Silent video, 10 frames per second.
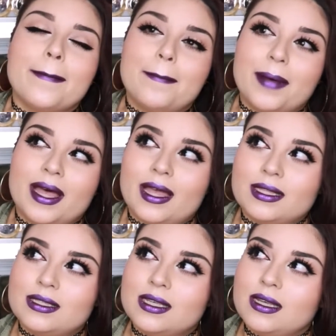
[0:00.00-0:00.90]

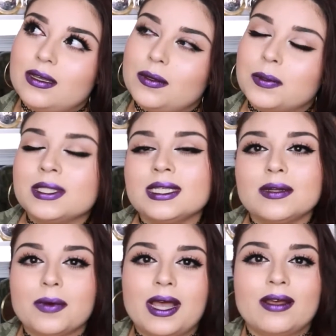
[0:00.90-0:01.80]
but once in a
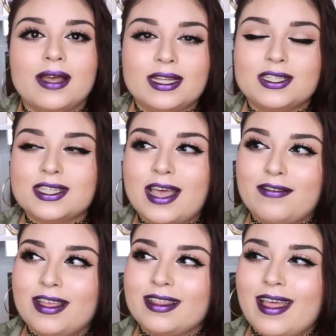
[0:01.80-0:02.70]
while I just have
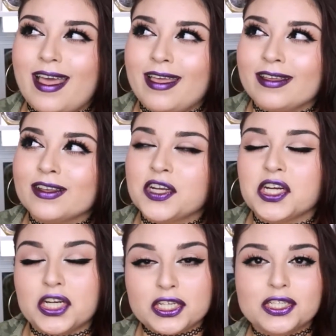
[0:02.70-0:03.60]
like that
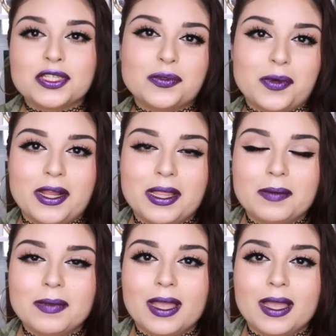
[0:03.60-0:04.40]
urge to wear them,